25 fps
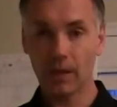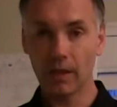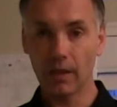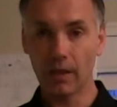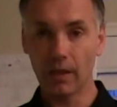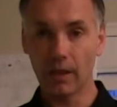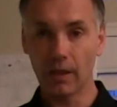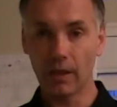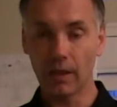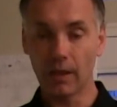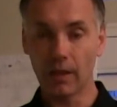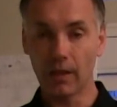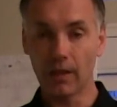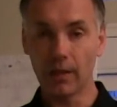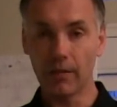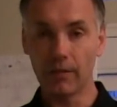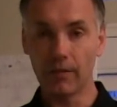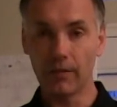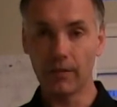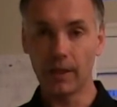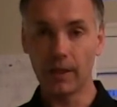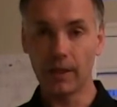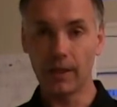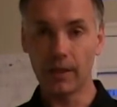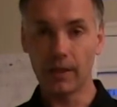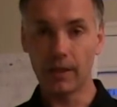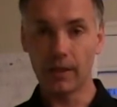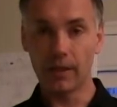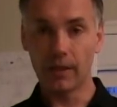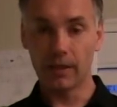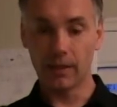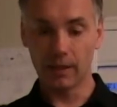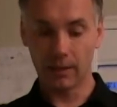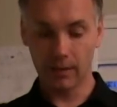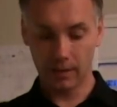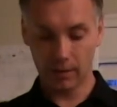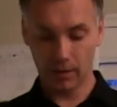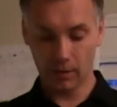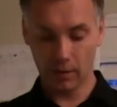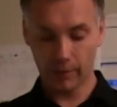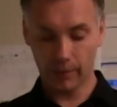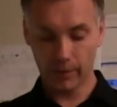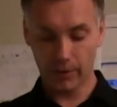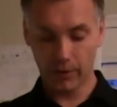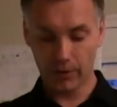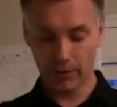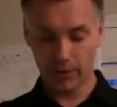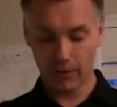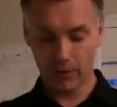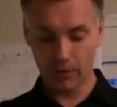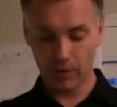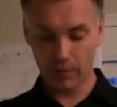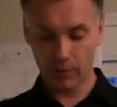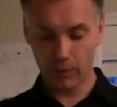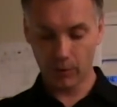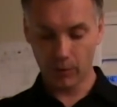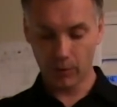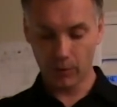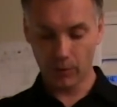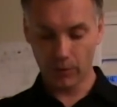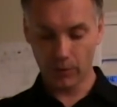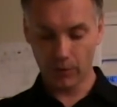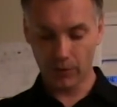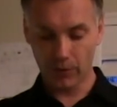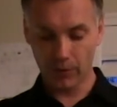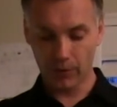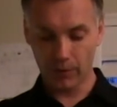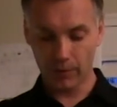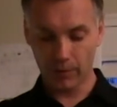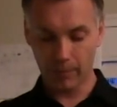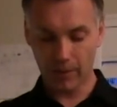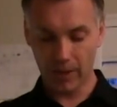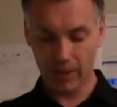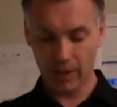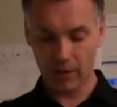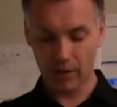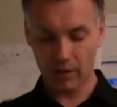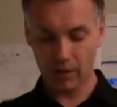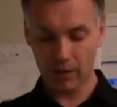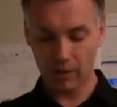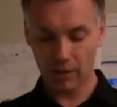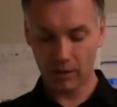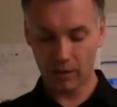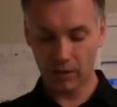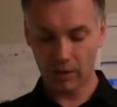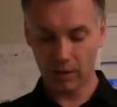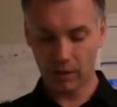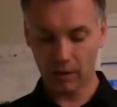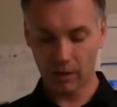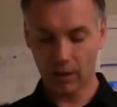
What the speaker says: the operating system used special